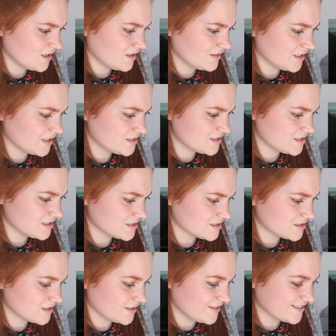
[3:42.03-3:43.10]
And there's his,
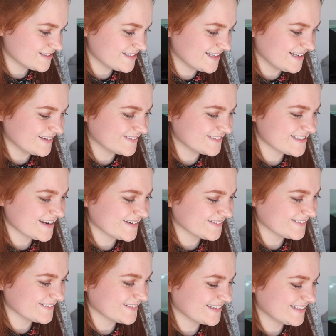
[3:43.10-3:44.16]
you can see the little dent,
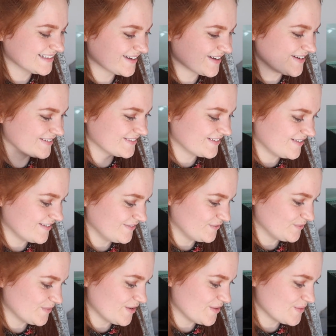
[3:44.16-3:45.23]
look, in the coconut hide
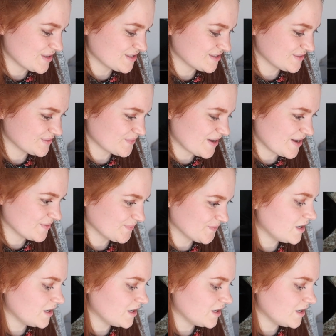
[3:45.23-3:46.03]
from where he was as well.